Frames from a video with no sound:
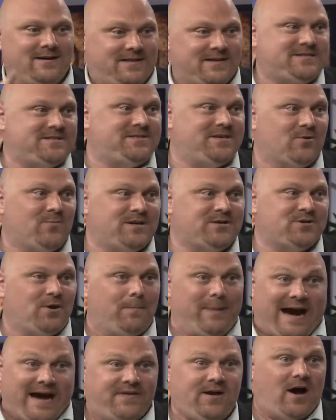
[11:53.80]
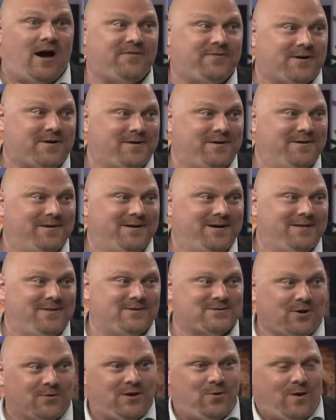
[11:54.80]
This is the original by the author.
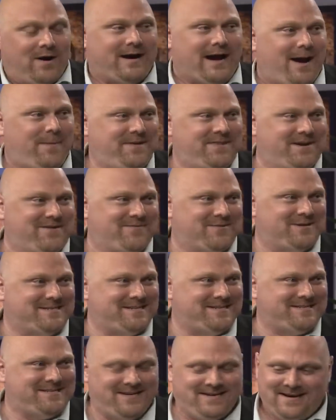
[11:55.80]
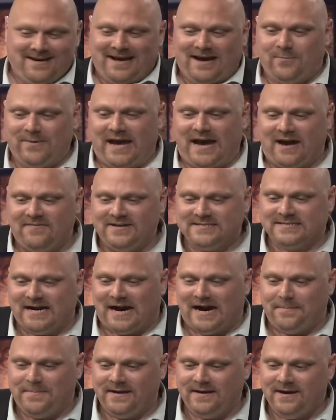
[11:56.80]
There's only one copy that ever existed, and we have his
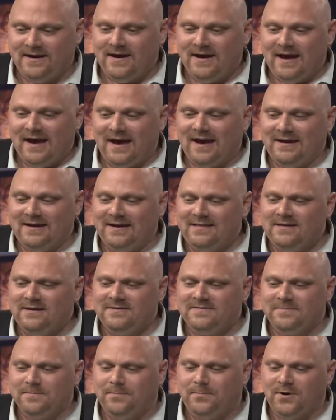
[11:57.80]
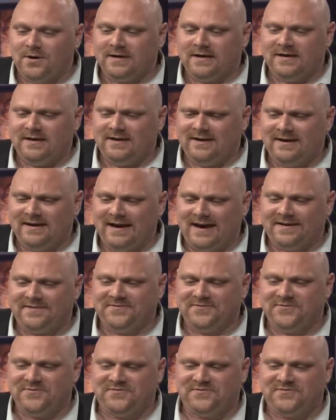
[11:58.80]
copy. And in this book, he answers a